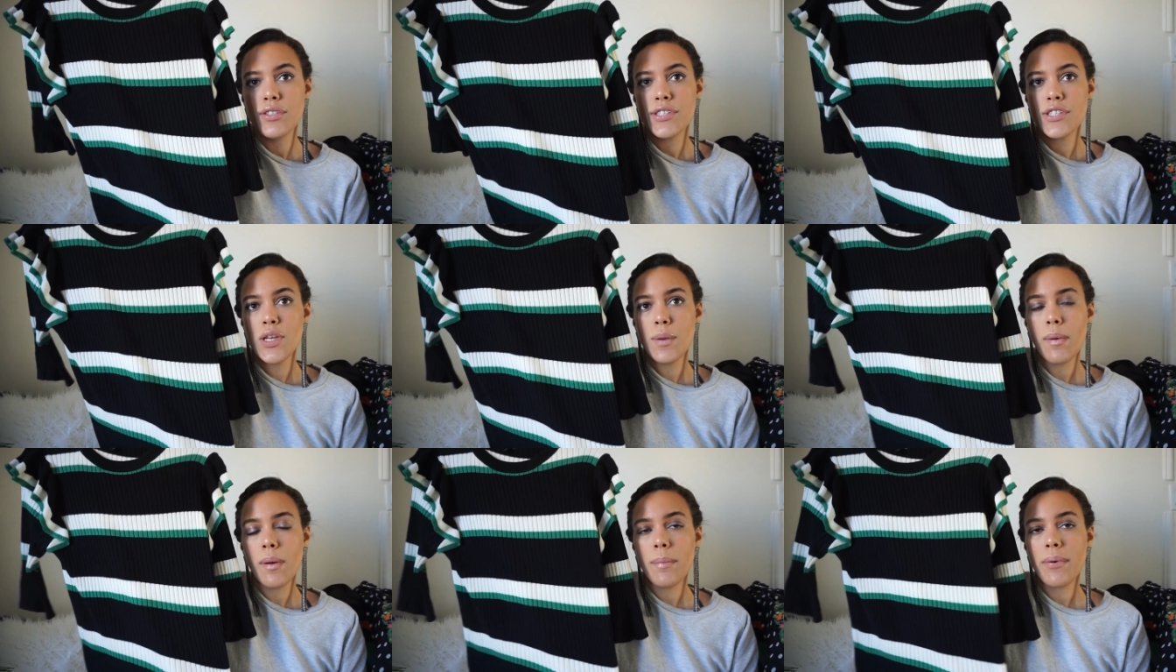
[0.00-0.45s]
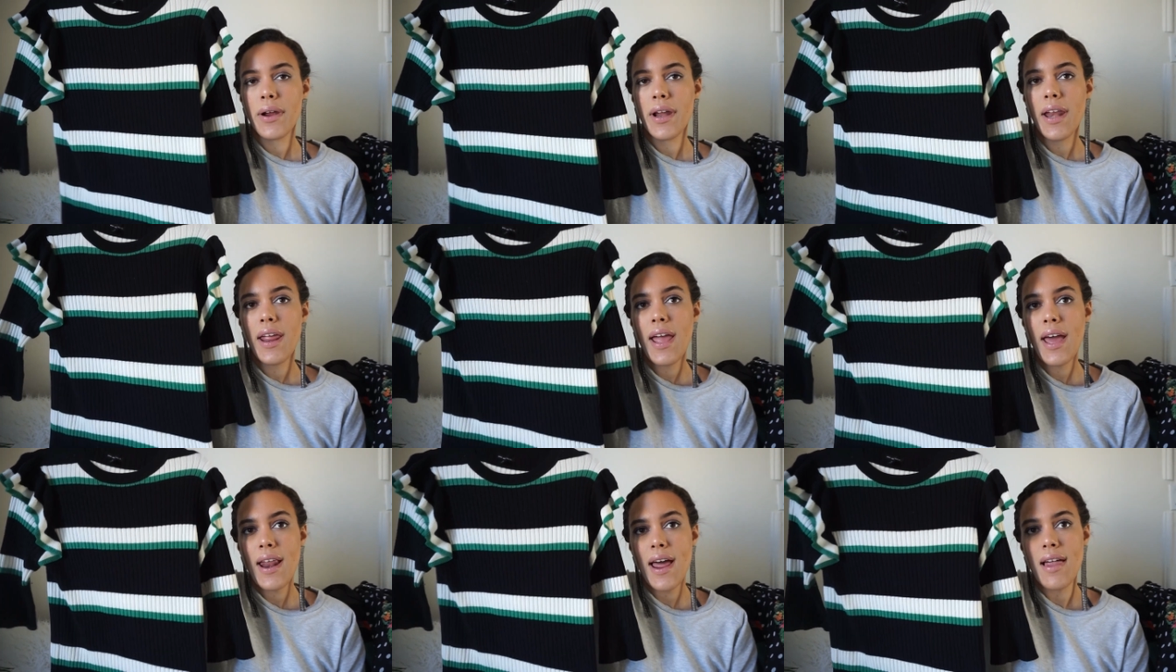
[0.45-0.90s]
Super
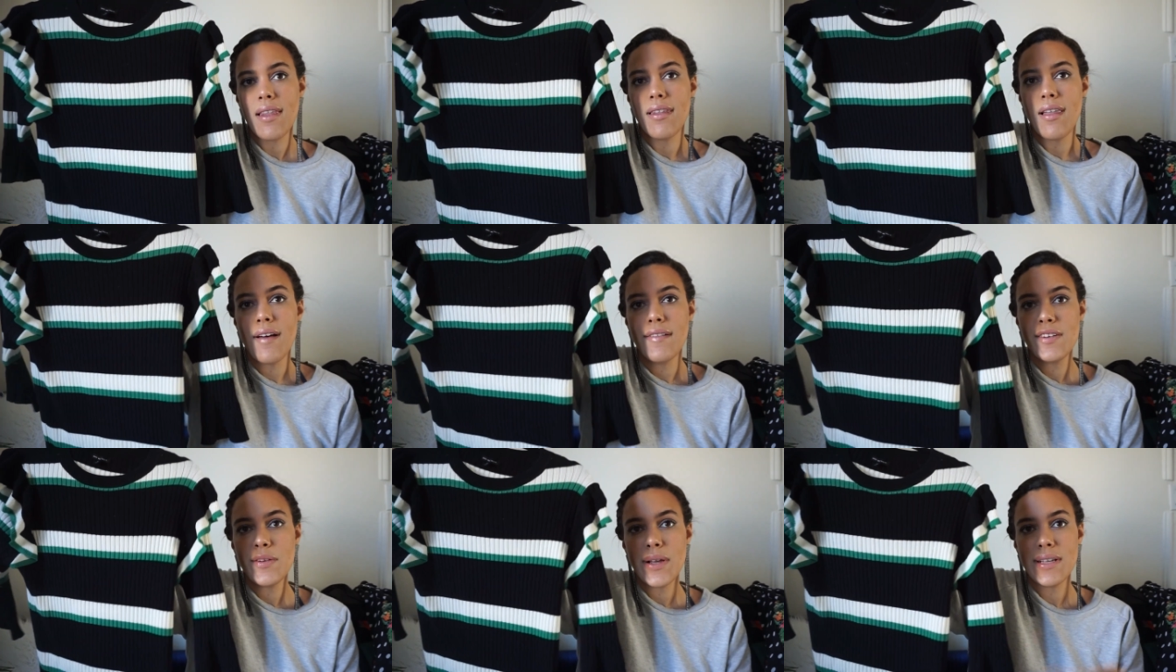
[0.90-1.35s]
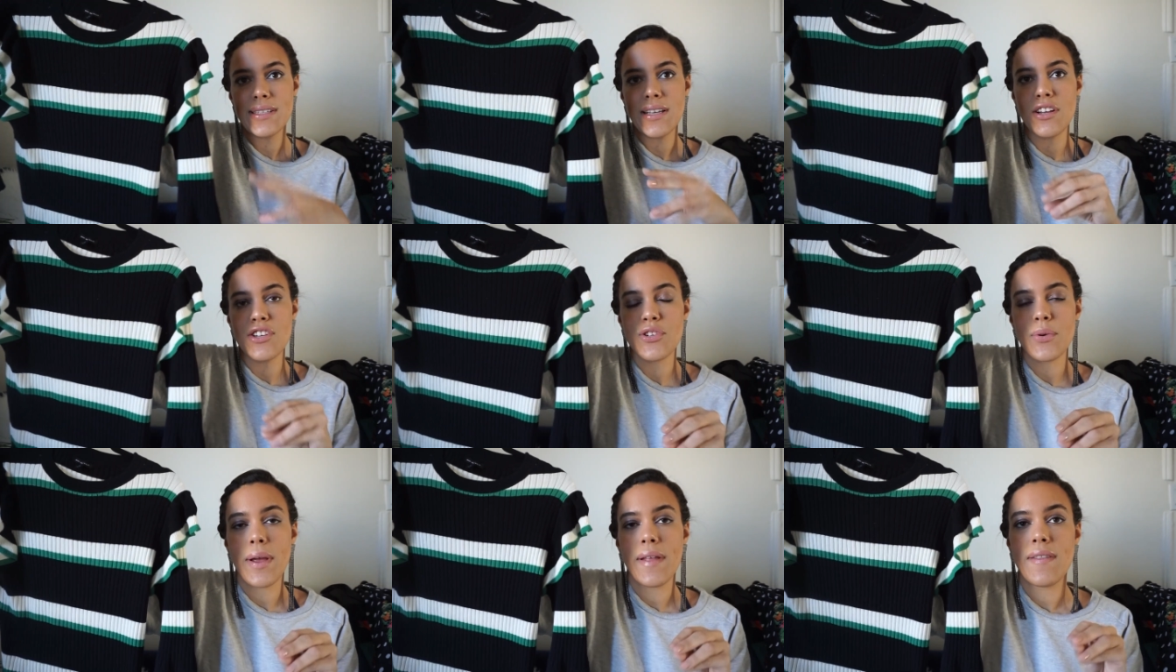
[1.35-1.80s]
pretty and I love to
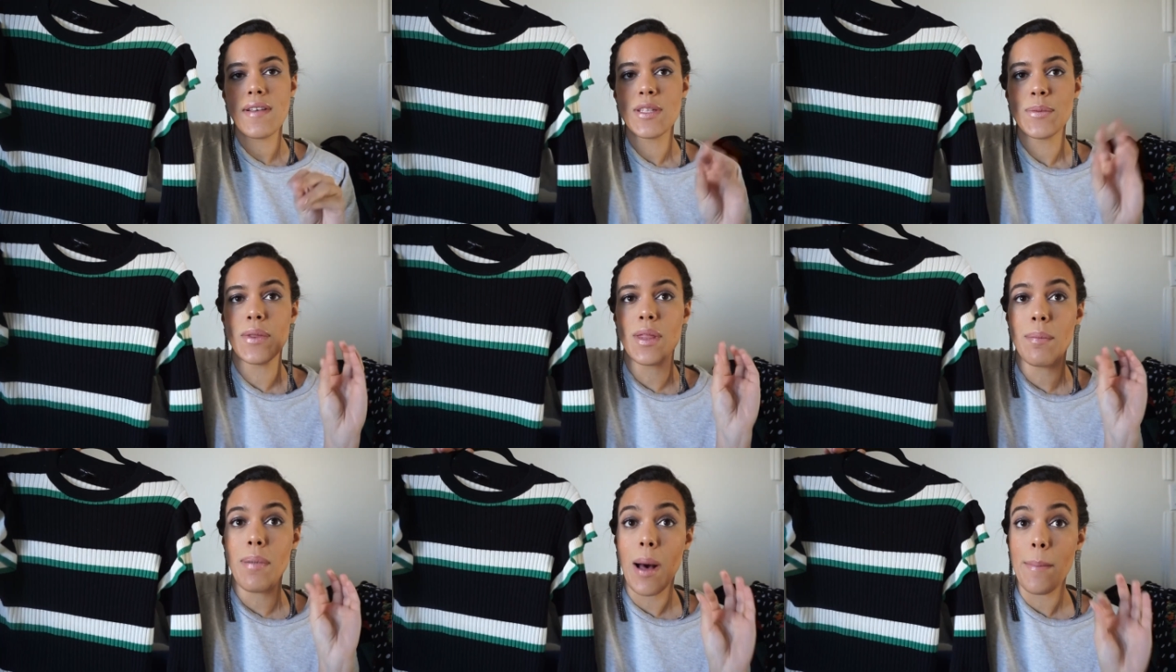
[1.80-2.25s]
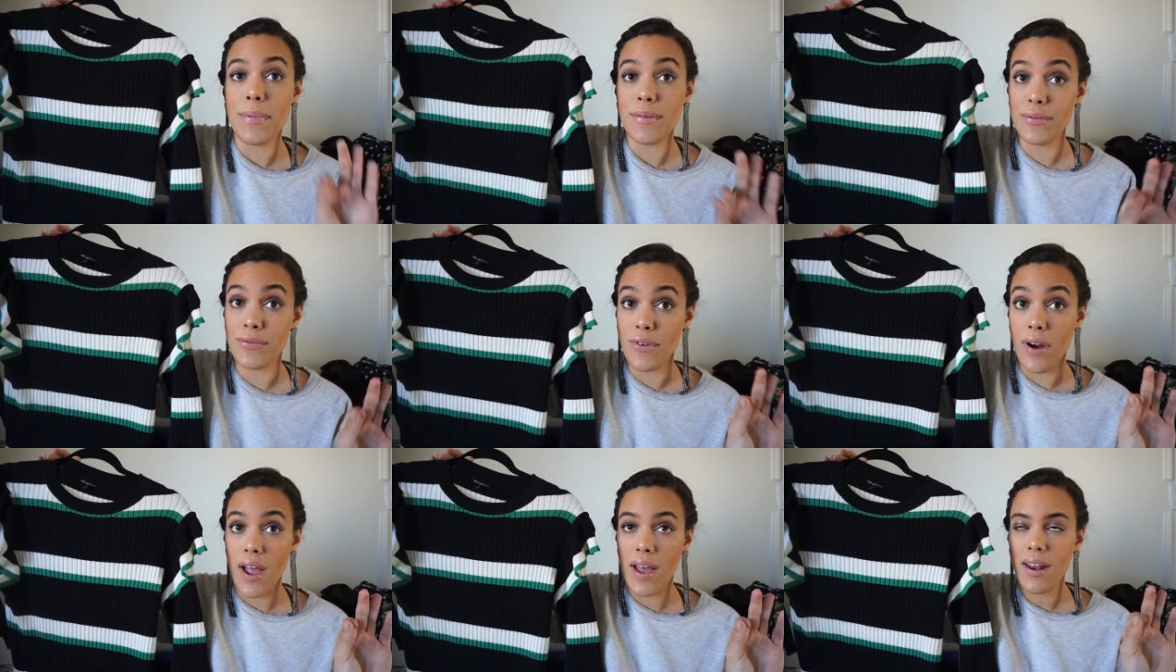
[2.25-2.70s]
accentuate this with a pop
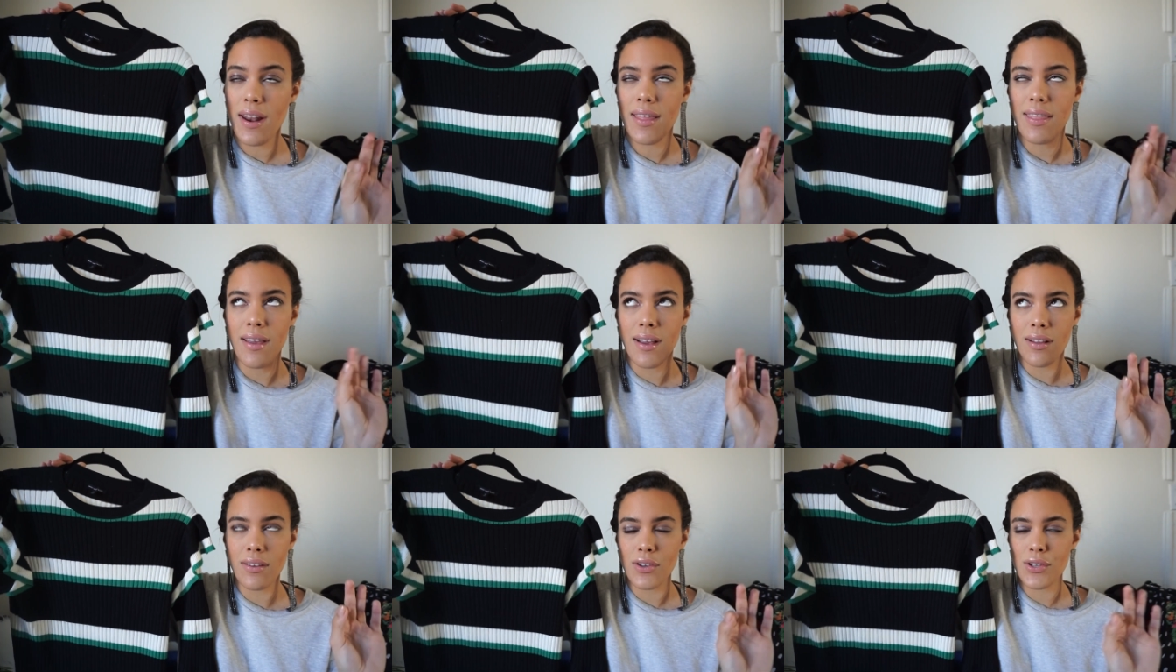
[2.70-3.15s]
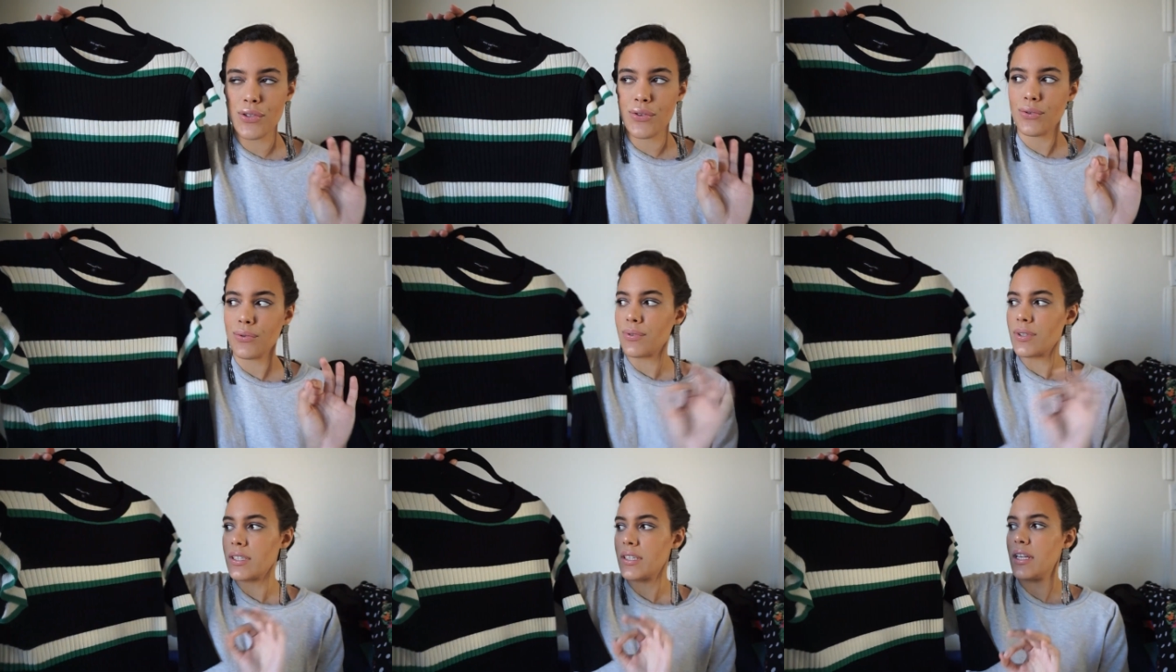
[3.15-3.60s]
of red. I think it
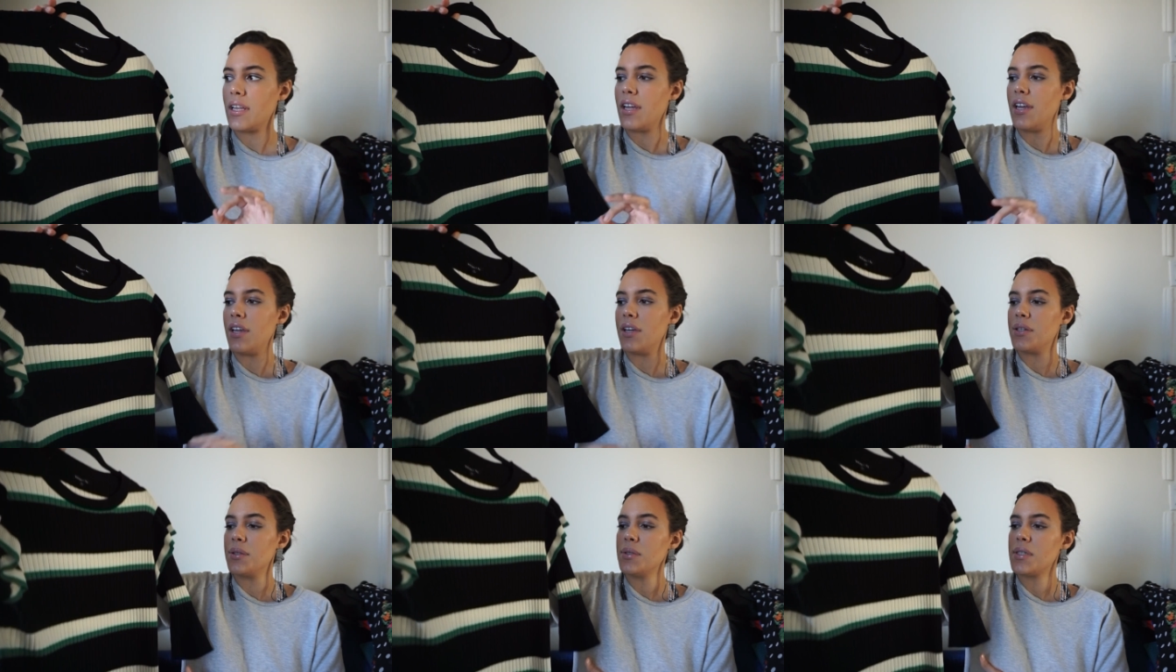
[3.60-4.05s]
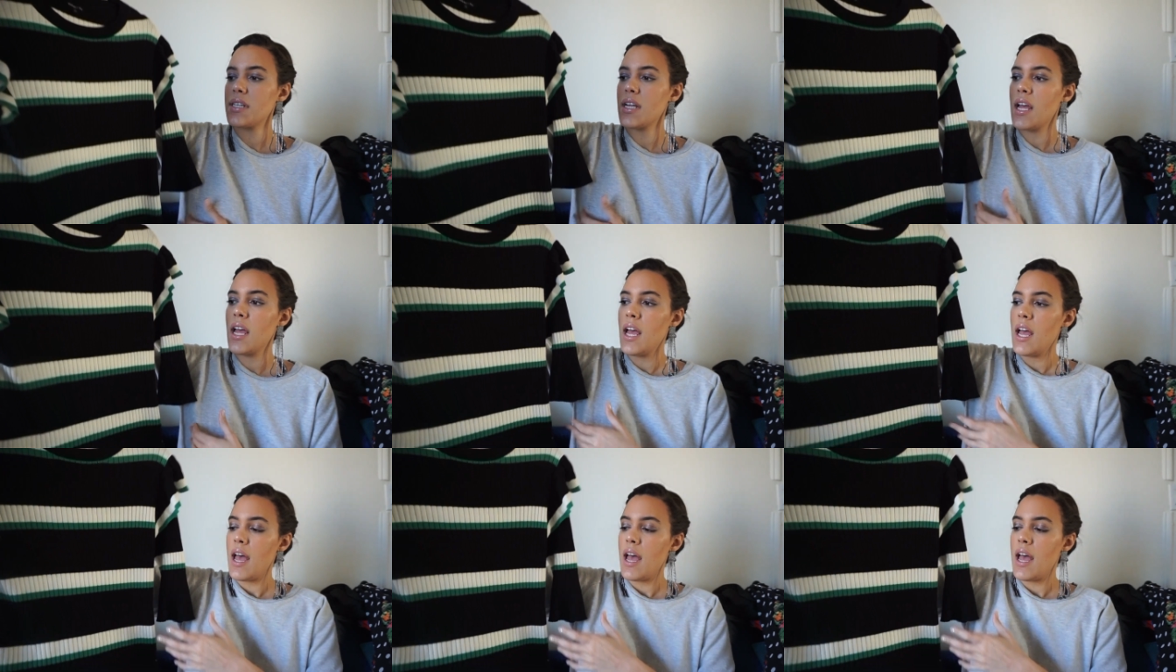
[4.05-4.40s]
looks really cute.